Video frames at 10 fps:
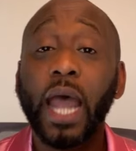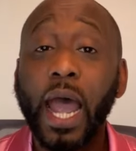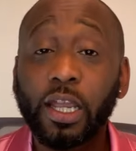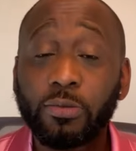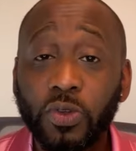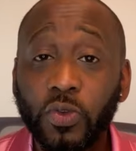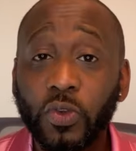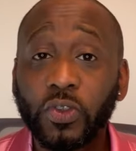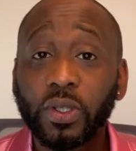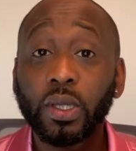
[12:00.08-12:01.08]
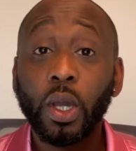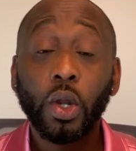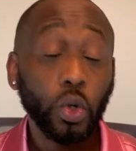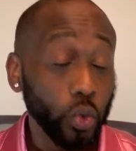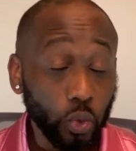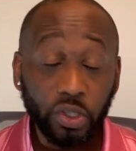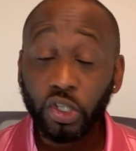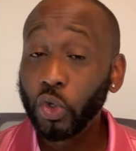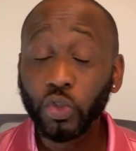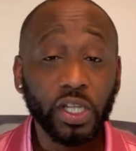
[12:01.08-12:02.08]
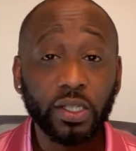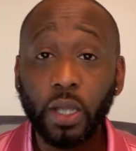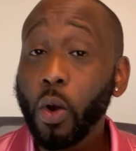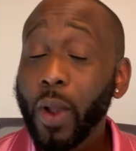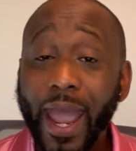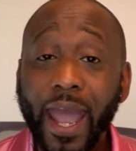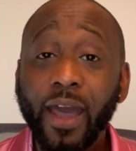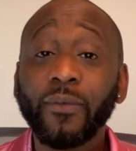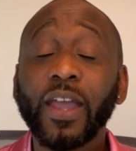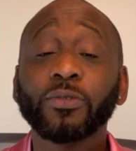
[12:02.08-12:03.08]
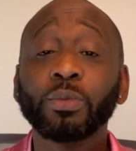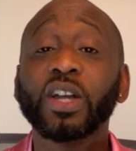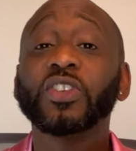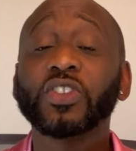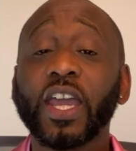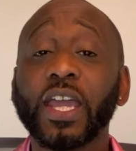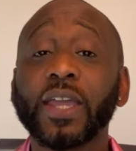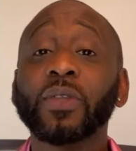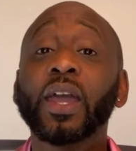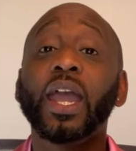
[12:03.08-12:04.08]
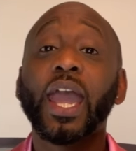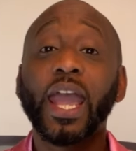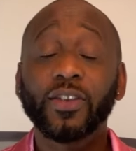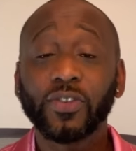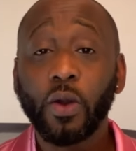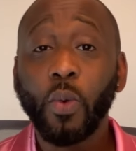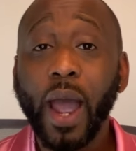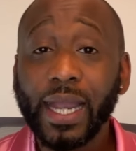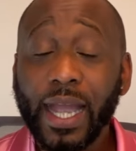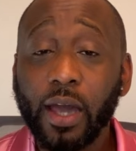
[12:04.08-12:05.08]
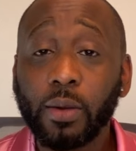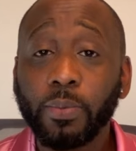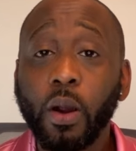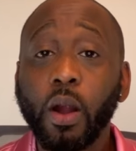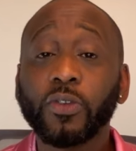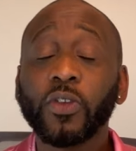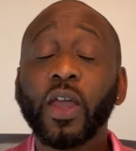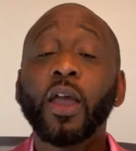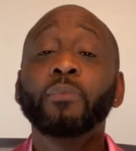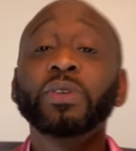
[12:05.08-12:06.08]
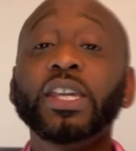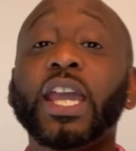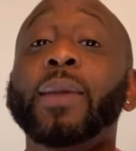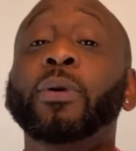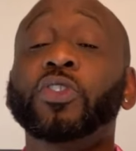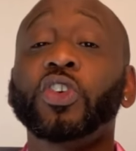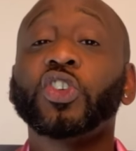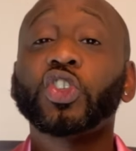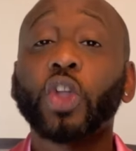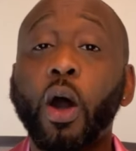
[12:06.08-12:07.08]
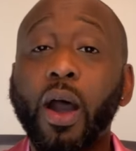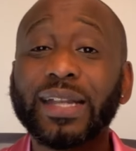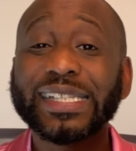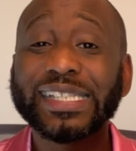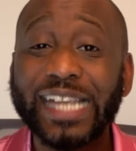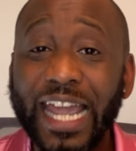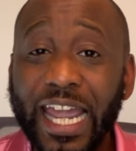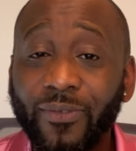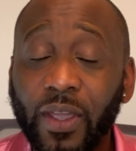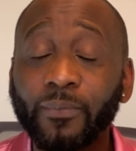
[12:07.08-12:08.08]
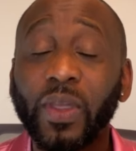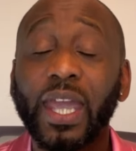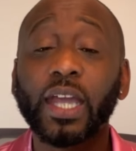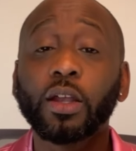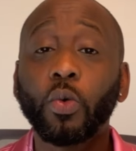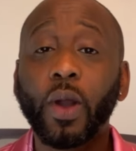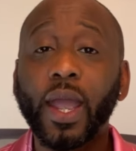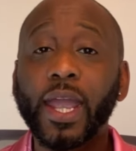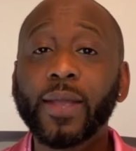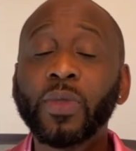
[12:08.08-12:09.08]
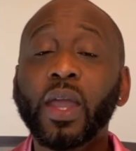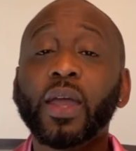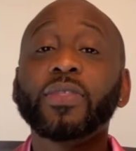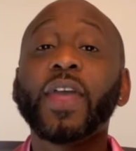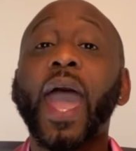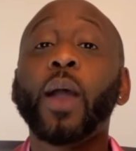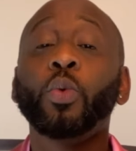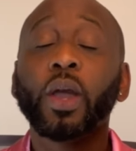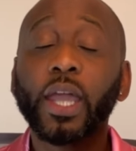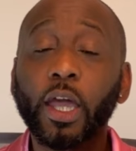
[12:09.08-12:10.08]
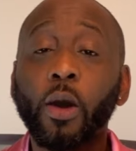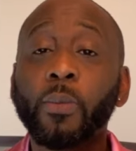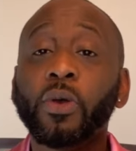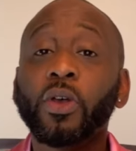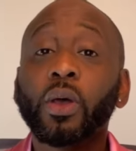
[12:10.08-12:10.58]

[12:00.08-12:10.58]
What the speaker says: our community who usually don't have as much saved as their white counterparts be able to start saving in a way that will help